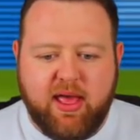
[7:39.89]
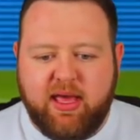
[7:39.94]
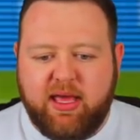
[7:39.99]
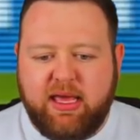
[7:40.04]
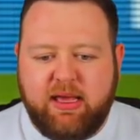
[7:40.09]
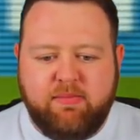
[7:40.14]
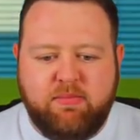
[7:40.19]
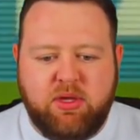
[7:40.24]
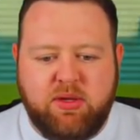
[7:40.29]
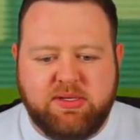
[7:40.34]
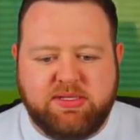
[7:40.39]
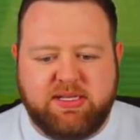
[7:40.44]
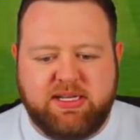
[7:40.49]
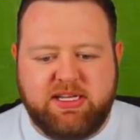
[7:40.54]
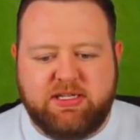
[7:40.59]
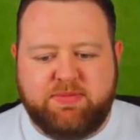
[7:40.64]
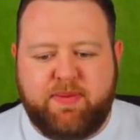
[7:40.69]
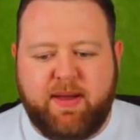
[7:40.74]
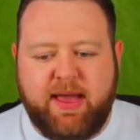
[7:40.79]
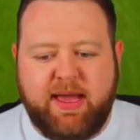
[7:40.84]
Him using
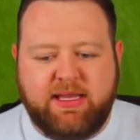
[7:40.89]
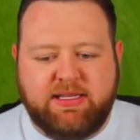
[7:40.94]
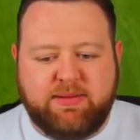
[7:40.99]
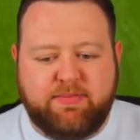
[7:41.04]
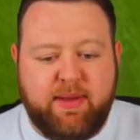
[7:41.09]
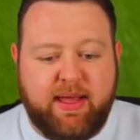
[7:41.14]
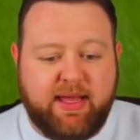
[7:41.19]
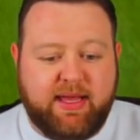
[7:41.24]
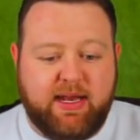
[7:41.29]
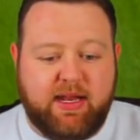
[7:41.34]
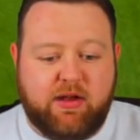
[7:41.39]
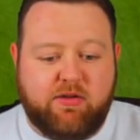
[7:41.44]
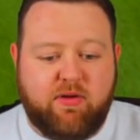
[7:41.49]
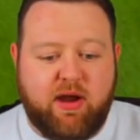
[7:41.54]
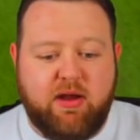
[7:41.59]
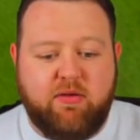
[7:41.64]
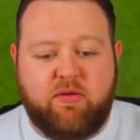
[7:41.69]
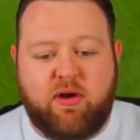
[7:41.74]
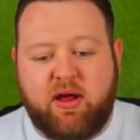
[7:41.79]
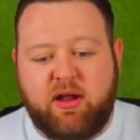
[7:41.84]
his pace, making a
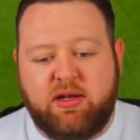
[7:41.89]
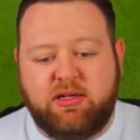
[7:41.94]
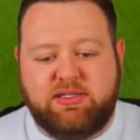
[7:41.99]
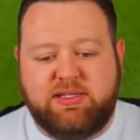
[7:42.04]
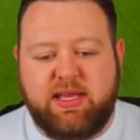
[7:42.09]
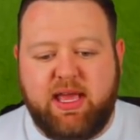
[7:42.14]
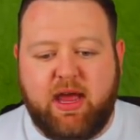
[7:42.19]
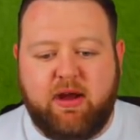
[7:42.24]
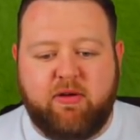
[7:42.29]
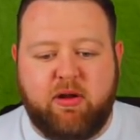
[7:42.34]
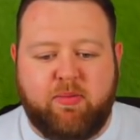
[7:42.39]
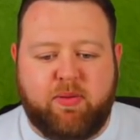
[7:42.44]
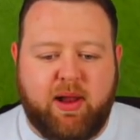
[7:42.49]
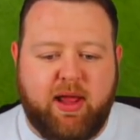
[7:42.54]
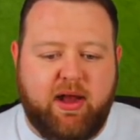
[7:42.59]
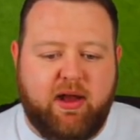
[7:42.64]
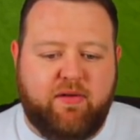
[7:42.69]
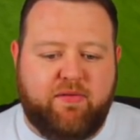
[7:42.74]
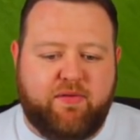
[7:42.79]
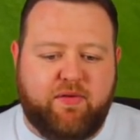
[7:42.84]
great run. Thierry
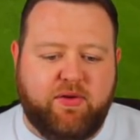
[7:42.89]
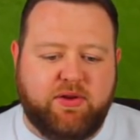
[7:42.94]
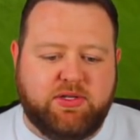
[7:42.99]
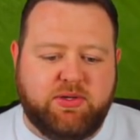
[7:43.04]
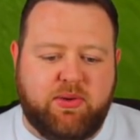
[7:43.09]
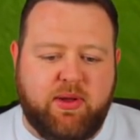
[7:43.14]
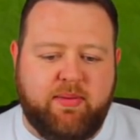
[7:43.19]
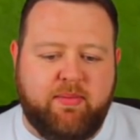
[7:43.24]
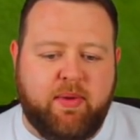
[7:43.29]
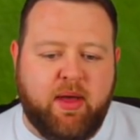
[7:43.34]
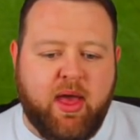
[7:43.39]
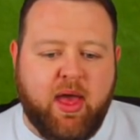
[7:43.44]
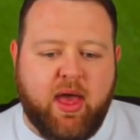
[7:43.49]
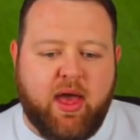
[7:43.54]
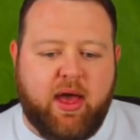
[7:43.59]
playing it through to him.